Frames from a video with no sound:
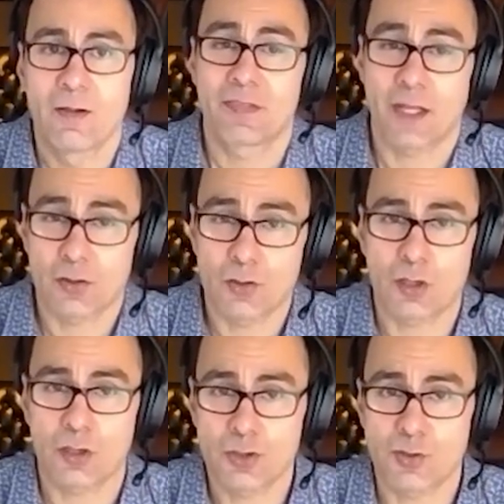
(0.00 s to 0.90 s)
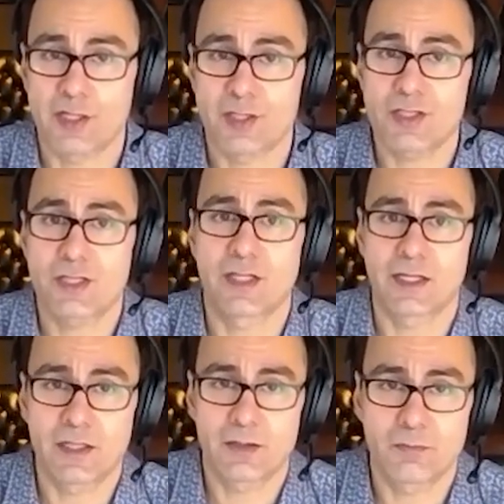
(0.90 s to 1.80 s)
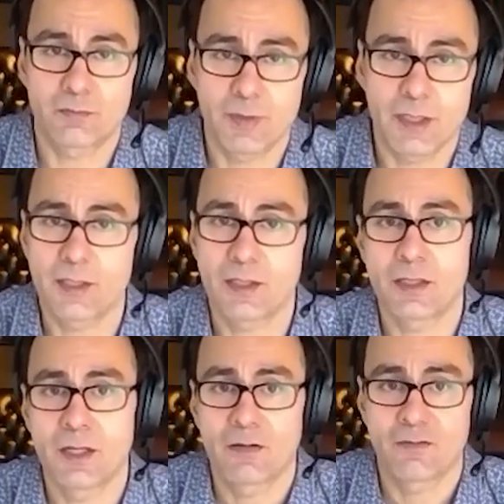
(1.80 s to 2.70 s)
that are not on drugs that can be